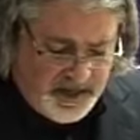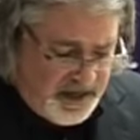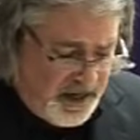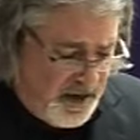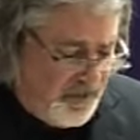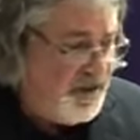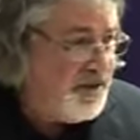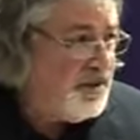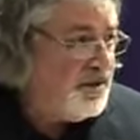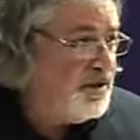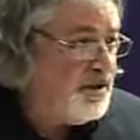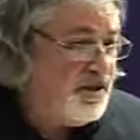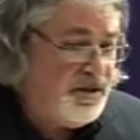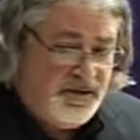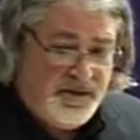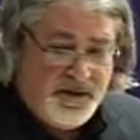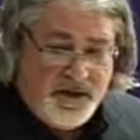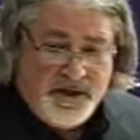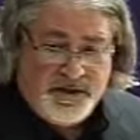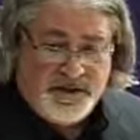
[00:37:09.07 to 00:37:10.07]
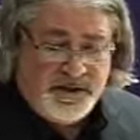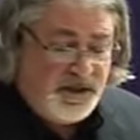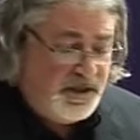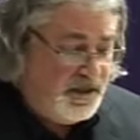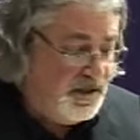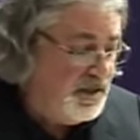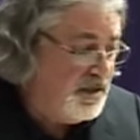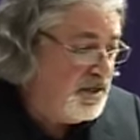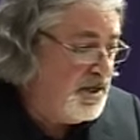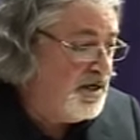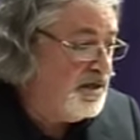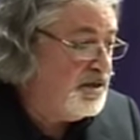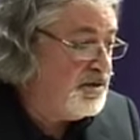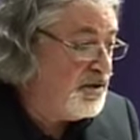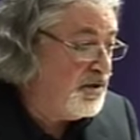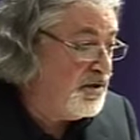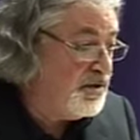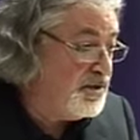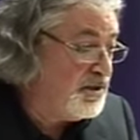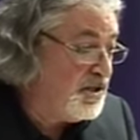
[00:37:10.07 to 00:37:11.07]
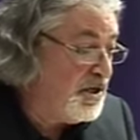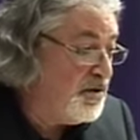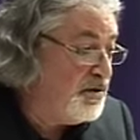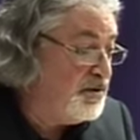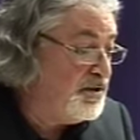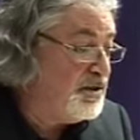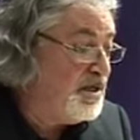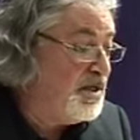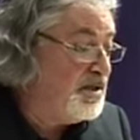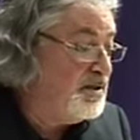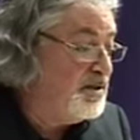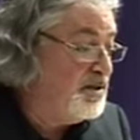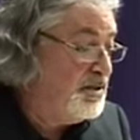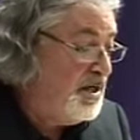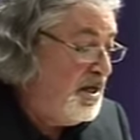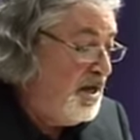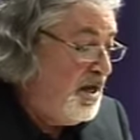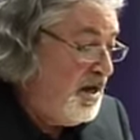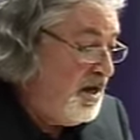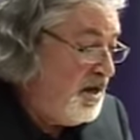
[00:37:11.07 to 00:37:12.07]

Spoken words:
Now, in the 30 years or so since